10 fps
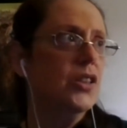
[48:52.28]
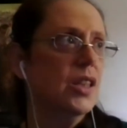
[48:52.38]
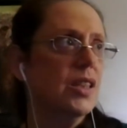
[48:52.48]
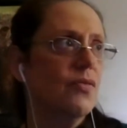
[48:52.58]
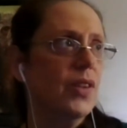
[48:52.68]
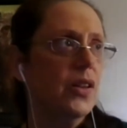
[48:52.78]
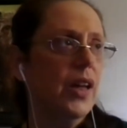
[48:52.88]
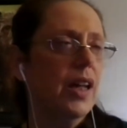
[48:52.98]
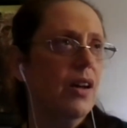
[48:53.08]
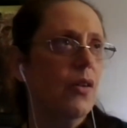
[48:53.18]
I just feel
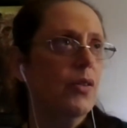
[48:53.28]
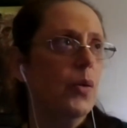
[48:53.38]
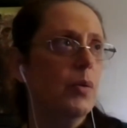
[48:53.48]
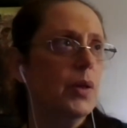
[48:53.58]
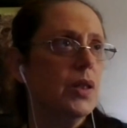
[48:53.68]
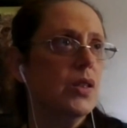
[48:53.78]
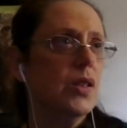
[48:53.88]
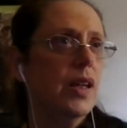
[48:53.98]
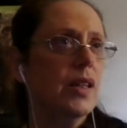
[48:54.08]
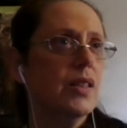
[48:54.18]
that overwhelming
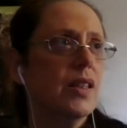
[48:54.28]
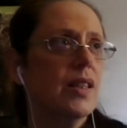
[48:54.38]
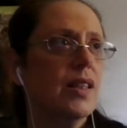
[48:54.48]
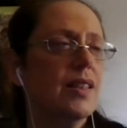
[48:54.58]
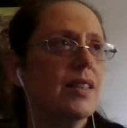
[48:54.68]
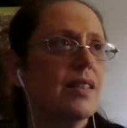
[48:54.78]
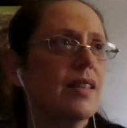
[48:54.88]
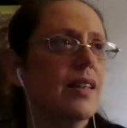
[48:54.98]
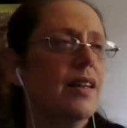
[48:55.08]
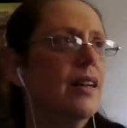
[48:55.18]
sense. And it's,